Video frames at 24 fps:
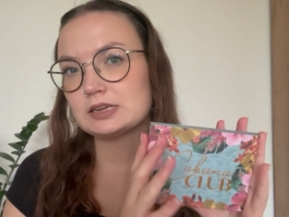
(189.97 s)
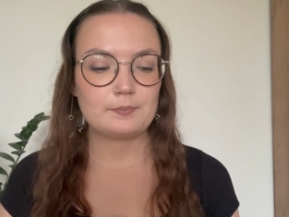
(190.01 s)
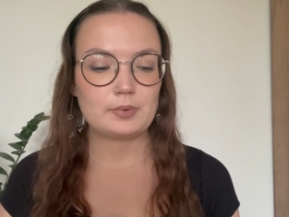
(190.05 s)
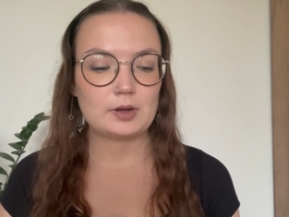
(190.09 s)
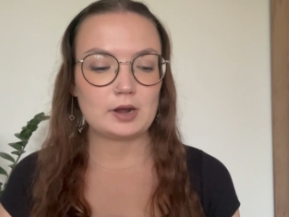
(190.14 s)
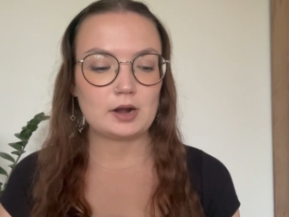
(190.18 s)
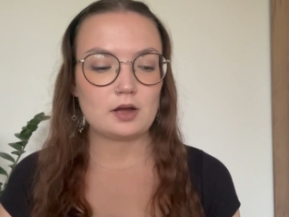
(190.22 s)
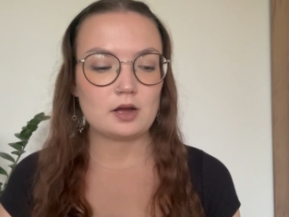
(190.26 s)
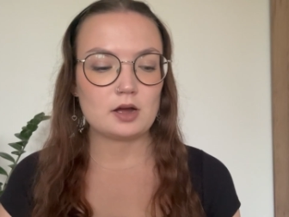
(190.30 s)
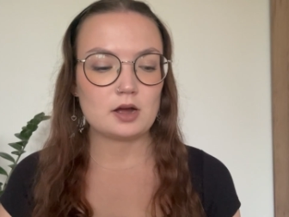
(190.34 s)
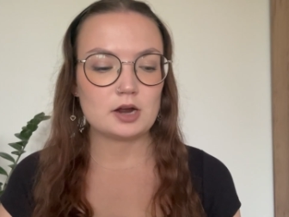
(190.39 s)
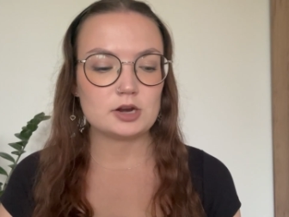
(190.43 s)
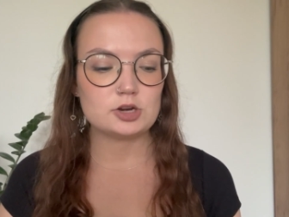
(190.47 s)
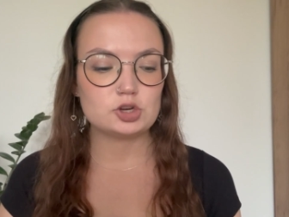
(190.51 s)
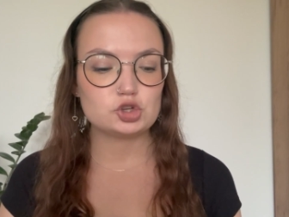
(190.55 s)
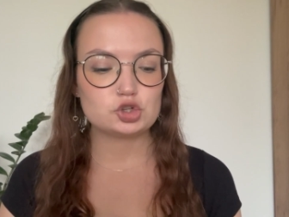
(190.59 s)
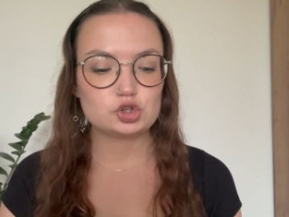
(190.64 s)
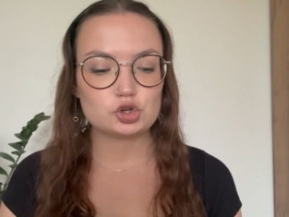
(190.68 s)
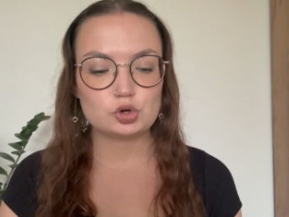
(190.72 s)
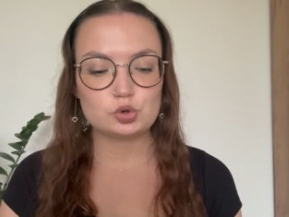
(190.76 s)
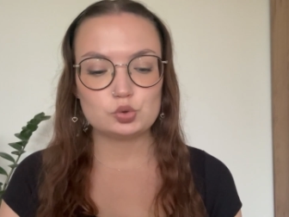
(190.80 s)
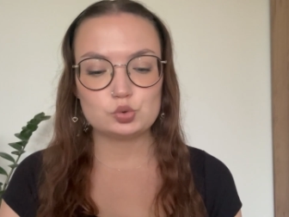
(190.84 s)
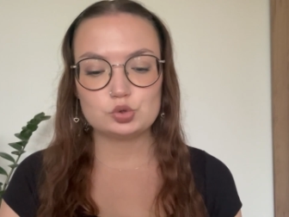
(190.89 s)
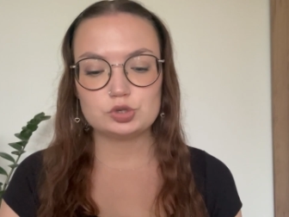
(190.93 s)
but I
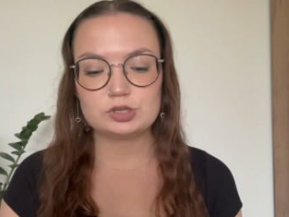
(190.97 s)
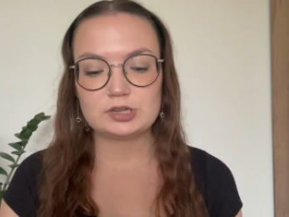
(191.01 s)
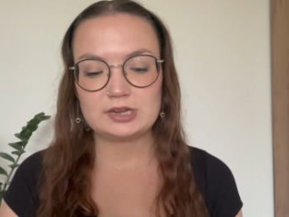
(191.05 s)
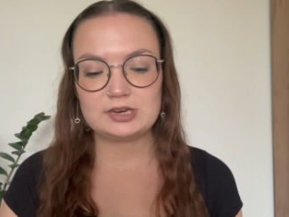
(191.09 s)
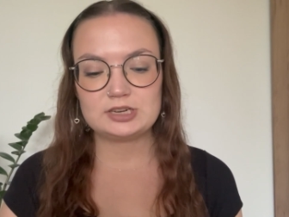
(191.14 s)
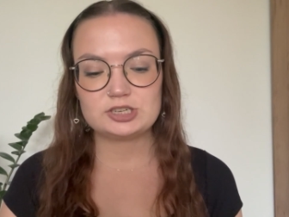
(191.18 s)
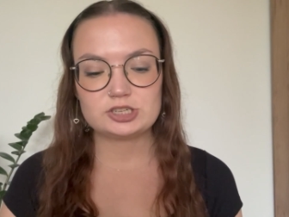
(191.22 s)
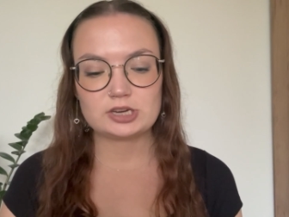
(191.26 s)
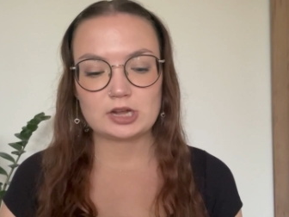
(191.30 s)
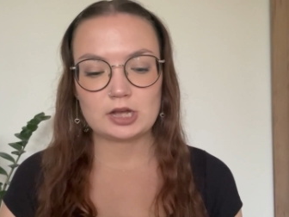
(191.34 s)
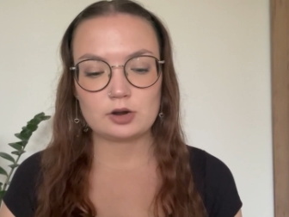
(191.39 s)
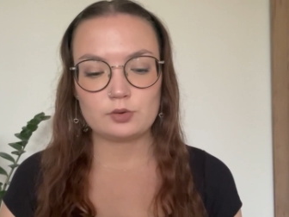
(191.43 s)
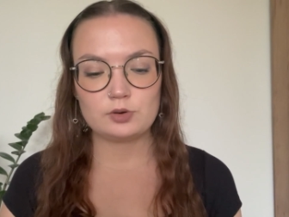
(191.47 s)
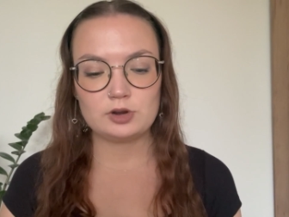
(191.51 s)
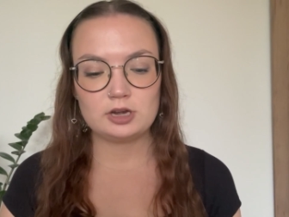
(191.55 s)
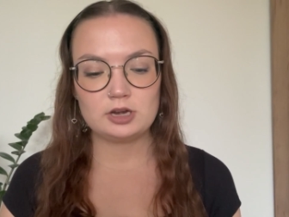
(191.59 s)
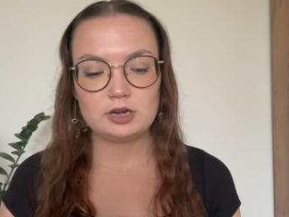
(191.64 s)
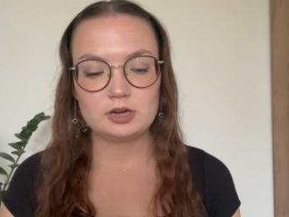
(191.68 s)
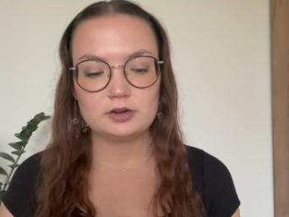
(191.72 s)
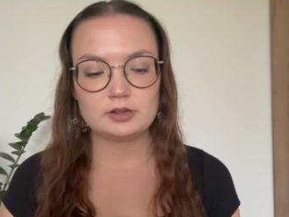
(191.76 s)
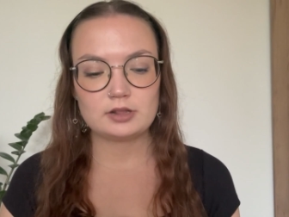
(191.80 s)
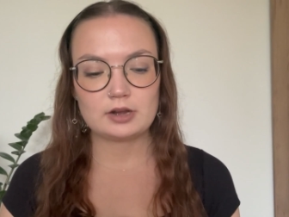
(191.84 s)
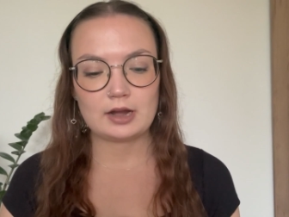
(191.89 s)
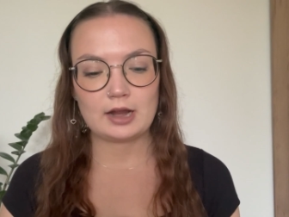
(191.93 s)
chose a shadow in
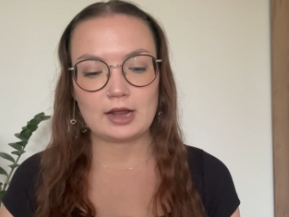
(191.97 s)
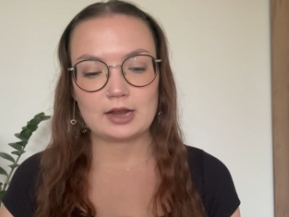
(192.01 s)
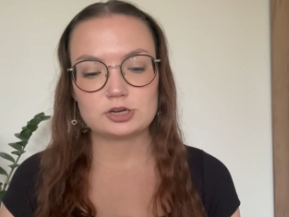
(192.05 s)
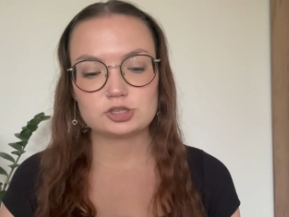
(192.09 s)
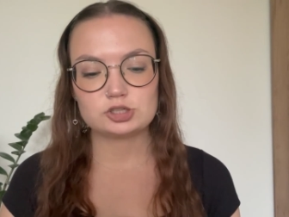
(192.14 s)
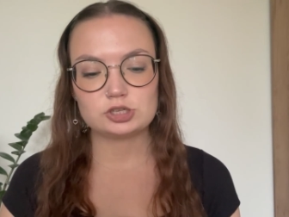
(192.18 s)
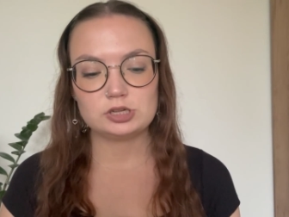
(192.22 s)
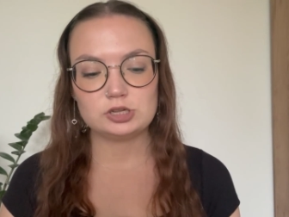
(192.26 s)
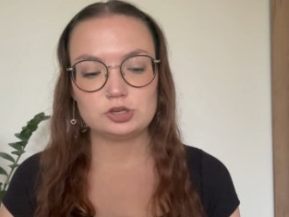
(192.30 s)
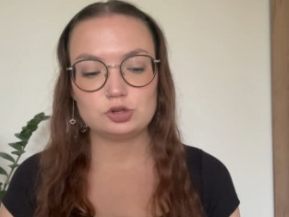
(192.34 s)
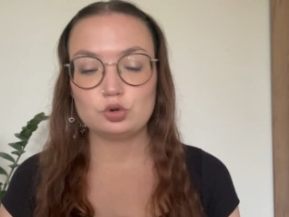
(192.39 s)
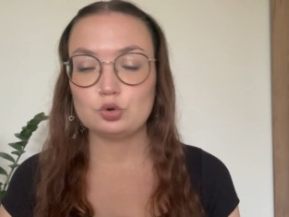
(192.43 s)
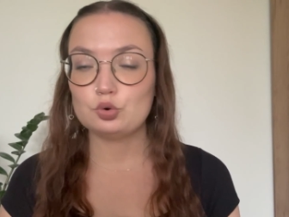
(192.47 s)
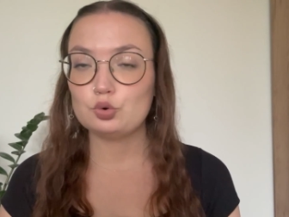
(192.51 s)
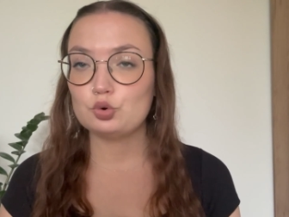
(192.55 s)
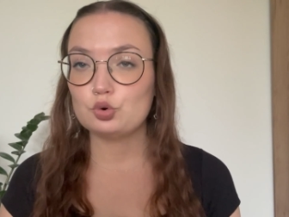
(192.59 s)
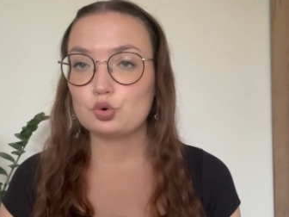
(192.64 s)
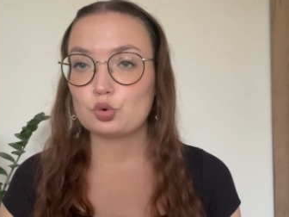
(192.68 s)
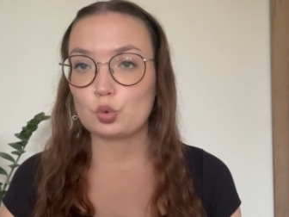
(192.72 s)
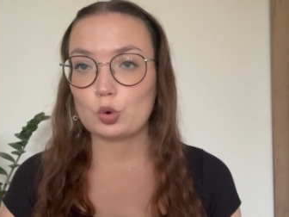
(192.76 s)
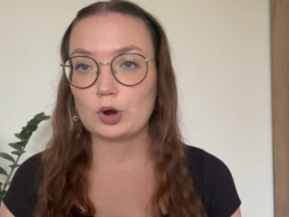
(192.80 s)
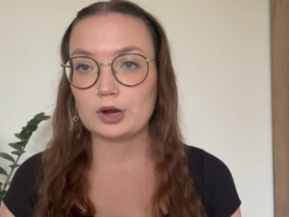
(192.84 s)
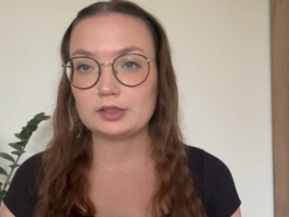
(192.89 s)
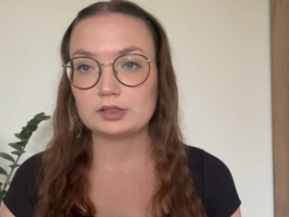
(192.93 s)
here that I actually do
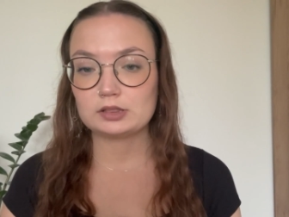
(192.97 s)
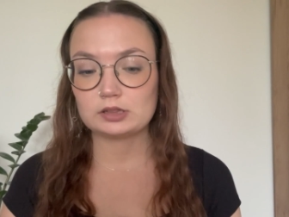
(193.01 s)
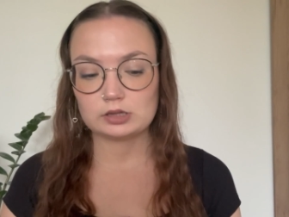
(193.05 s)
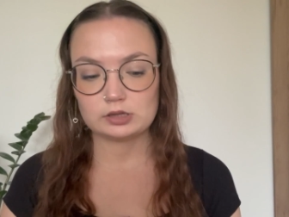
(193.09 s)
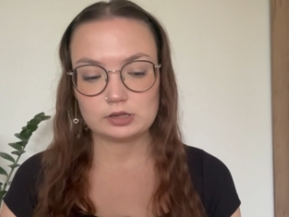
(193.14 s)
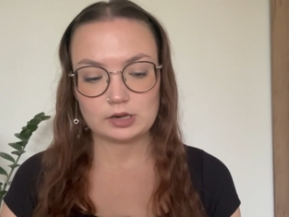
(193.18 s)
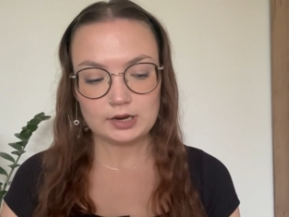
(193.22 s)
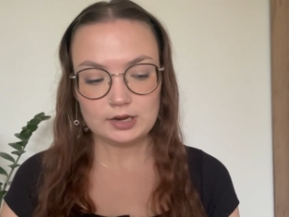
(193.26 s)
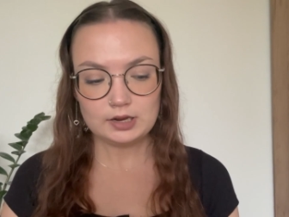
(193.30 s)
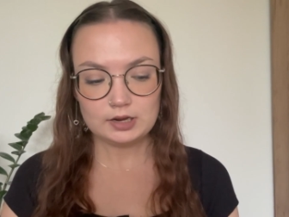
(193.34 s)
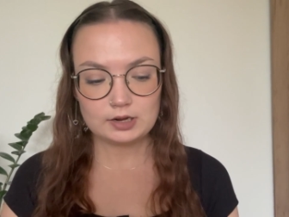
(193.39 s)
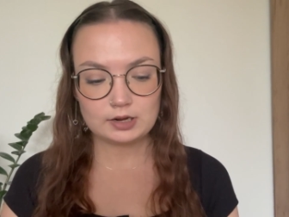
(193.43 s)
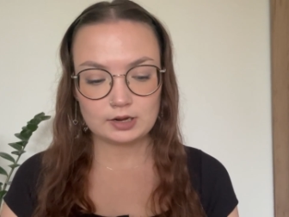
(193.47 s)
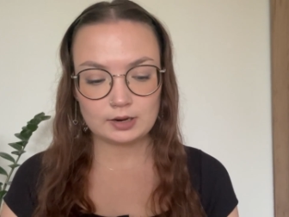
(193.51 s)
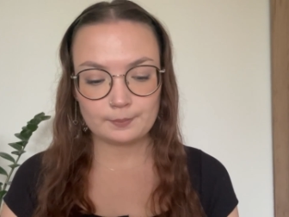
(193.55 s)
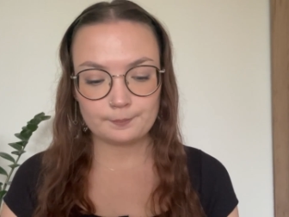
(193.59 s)
quite like.